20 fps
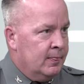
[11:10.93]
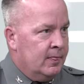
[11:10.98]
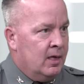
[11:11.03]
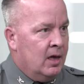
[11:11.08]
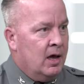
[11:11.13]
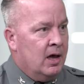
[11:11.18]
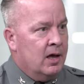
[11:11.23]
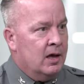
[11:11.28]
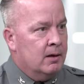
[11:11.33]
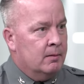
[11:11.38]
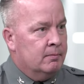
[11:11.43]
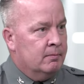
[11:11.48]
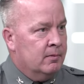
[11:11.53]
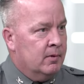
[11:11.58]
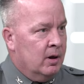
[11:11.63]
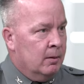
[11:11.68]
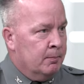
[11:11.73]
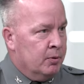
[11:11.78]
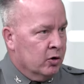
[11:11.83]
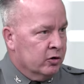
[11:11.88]
A
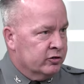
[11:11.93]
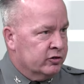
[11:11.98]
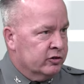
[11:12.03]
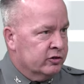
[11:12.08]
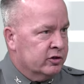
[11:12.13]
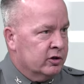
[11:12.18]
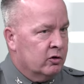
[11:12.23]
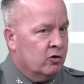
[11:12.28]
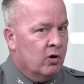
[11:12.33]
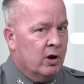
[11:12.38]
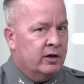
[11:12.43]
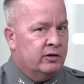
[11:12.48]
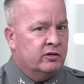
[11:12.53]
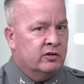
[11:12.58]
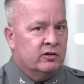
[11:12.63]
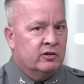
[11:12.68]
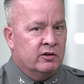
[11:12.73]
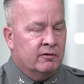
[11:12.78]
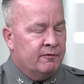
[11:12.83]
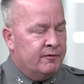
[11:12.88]
person's in
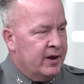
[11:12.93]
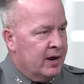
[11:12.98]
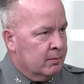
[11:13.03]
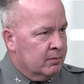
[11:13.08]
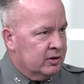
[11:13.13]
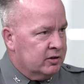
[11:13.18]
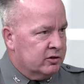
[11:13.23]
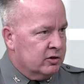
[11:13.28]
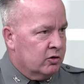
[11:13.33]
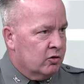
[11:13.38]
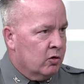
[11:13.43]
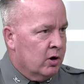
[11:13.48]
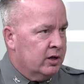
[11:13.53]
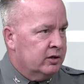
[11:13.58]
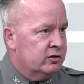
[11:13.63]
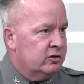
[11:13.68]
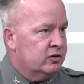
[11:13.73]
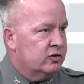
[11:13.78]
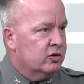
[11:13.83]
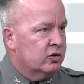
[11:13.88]
crisis, a family's in
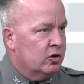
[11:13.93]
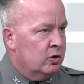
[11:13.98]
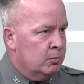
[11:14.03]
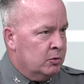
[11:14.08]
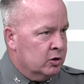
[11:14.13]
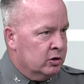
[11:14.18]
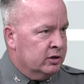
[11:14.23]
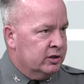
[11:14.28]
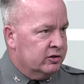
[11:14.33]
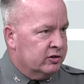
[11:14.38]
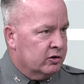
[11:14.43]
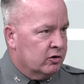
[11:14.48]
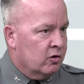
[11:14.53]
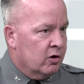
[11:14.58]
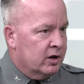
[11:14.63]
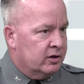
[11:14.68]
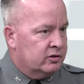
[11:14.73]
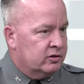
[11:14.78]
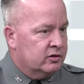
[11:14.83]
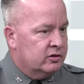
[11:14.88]
crisis, a community's in
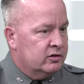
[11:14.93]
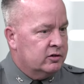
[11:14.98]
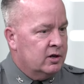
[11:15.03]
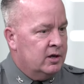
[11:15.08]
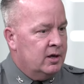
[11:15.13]
crisis,